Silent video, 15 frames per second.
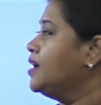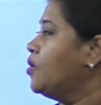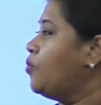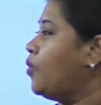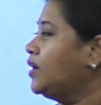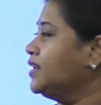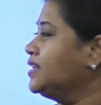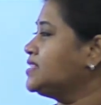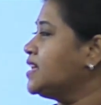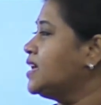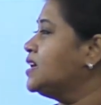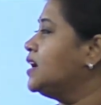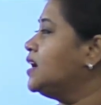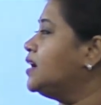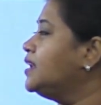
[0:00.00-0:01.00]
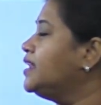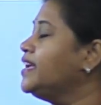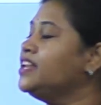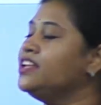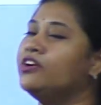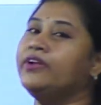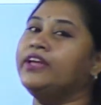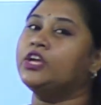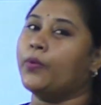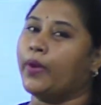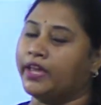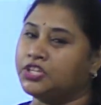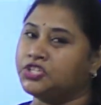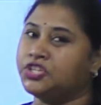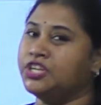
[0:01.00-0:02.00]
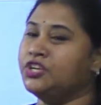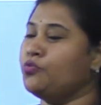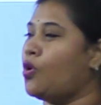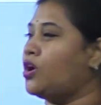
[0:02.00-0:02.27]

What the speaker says: what is a linear equation,